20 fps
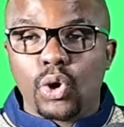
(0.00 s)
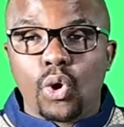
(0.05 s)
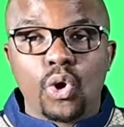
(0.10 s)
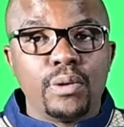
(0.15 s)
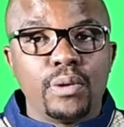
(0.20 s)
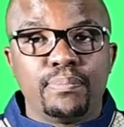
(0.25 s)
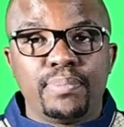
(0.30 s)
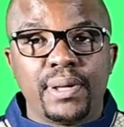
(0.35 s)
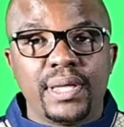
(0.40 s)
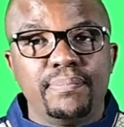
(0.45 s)

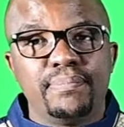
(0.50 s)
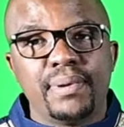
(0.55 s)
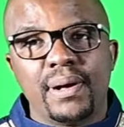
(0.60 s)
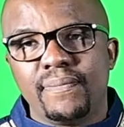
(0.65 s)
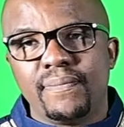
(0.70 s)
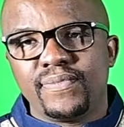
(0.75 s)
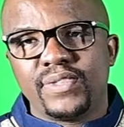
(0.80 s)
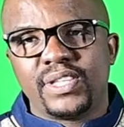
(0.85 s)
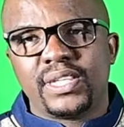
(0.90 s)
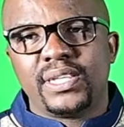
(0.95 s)
On paper,
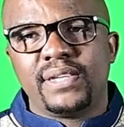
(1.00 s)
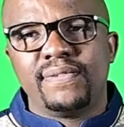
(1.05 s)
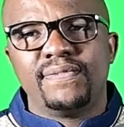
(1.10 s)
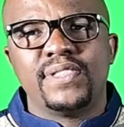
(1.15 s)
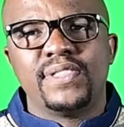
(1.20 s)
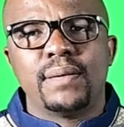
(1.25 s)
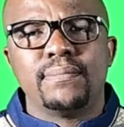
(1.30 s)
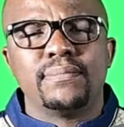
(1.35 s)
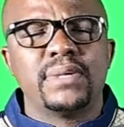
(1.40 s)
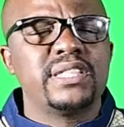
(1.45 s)

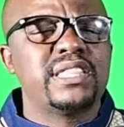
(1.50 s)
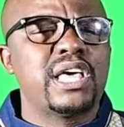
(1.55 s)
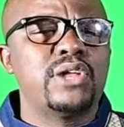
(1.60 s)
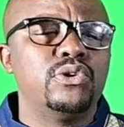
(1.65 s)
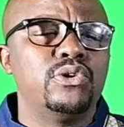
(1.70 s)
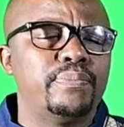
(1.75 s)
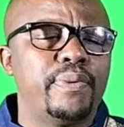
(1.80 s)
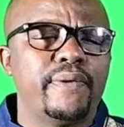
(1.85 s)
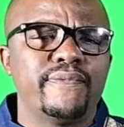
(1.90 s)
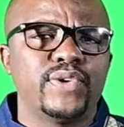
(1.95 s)
give them, they're
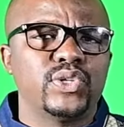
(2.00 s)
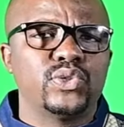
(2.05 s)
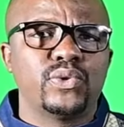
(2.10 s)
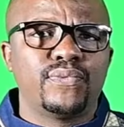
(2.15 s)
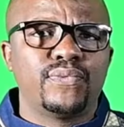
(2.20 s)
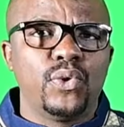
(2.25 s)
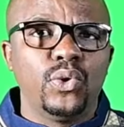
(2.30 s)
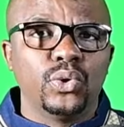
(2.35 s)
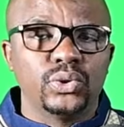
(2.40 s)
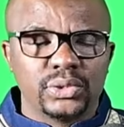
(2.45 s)
not perfect,
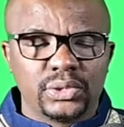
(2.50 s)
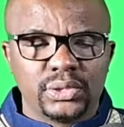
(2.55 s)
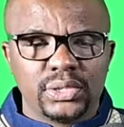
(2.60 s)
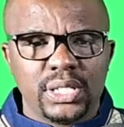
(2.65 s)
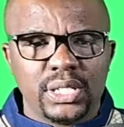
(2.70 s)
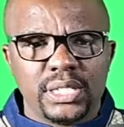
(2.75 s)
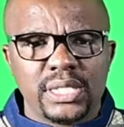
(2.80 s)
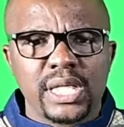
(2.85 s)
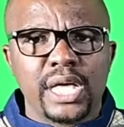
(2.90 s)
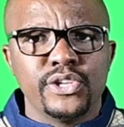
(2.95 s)
of course.
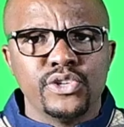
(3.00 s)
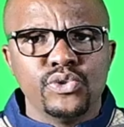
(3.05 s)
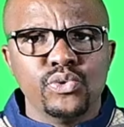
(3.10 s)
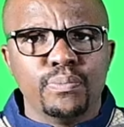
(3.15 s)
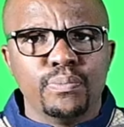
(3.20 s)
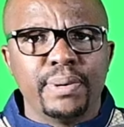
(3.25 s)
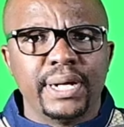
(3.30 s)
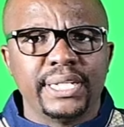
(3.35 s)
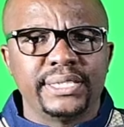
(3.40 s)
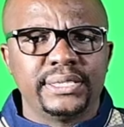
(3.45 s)
They're a new
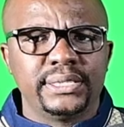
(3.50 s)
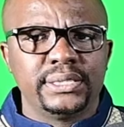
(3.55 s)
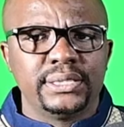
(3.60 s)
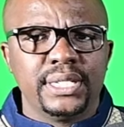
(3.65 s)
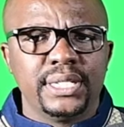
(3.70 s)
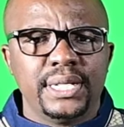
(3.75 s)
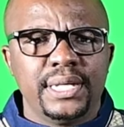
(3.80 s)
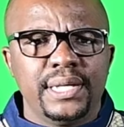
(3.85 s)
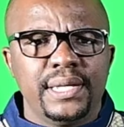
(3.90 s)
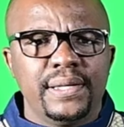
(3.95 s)
party.
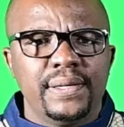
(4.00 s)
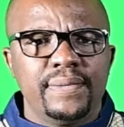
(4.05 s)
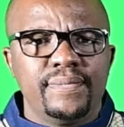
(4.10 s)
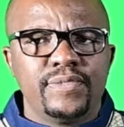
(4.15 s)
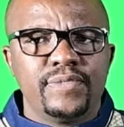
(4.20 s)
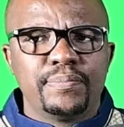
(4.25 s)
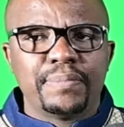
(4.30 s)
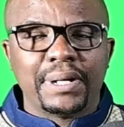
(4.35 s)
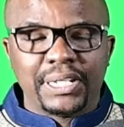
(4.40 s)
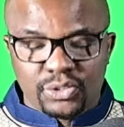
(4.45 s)

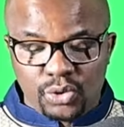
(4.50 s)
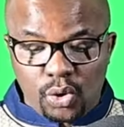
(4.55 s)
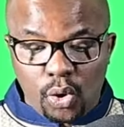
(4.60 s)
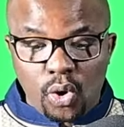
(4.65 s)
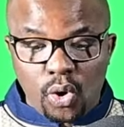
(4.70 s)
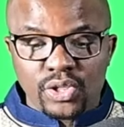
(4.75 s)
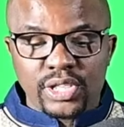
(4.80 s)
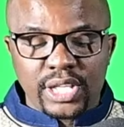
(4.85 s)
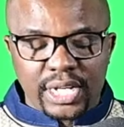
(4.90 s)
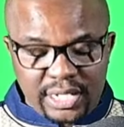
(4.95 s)
But
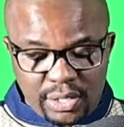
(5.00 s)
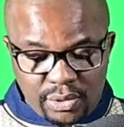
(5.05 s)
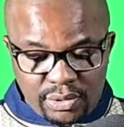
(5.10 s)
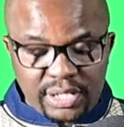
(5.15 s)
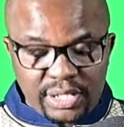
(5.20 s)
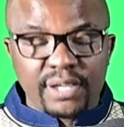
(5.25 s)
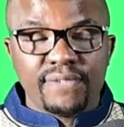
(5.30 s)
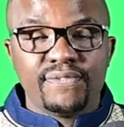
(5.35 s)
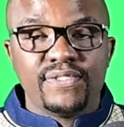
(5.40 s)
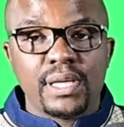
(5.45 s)
on the
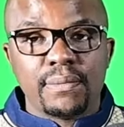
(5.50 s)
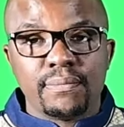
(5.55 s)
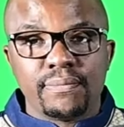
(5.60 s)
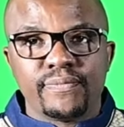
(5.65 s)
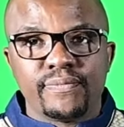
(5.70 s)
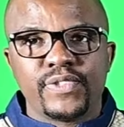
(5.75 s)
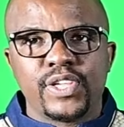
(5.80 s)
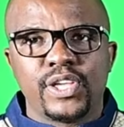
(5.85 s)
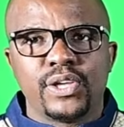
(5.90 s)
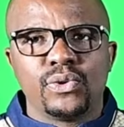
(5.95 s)
ground, give
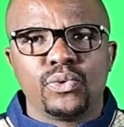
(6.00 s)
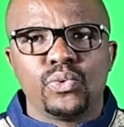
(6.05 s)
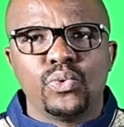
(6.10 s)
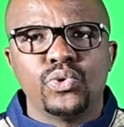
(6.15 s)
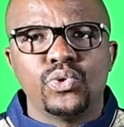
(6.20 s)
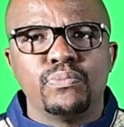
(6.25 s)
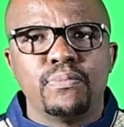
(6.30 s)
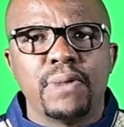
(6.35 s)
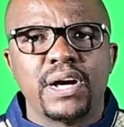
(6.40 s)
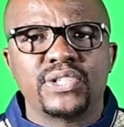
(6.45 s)
them
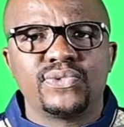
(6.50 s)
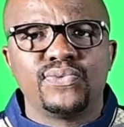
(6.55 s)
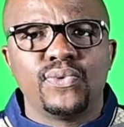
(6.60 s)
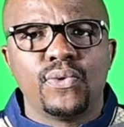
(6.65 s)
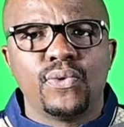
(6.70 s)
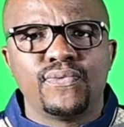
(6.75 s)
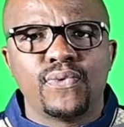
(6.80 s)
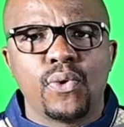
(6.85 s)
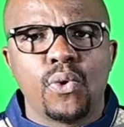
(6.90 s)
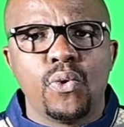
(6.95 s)
good marks
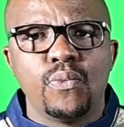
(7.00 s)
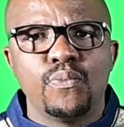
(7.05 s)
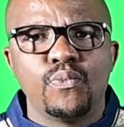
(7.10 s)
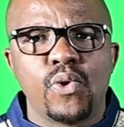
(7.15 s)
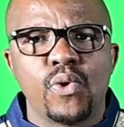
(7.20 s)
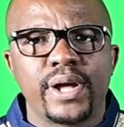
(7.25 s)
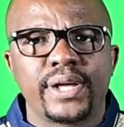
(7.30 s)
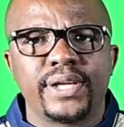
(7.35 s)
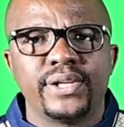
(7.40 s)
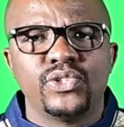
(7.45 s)
for
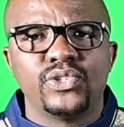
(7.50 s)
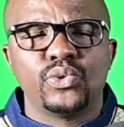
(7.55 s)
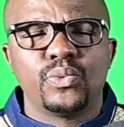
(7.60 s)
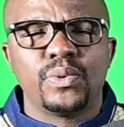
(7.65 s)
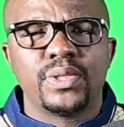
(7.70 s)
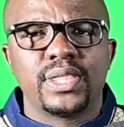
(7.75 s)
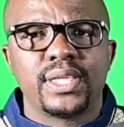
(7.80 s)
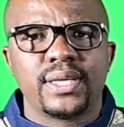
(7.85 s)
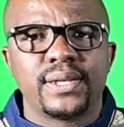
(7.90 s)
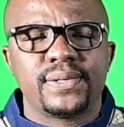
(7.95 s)
homework in
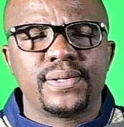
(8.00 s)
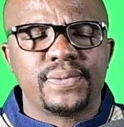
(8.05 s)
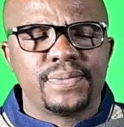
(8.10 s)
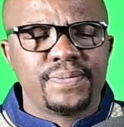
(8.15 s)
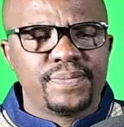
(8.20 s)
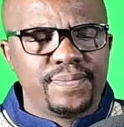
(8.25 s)
doing that.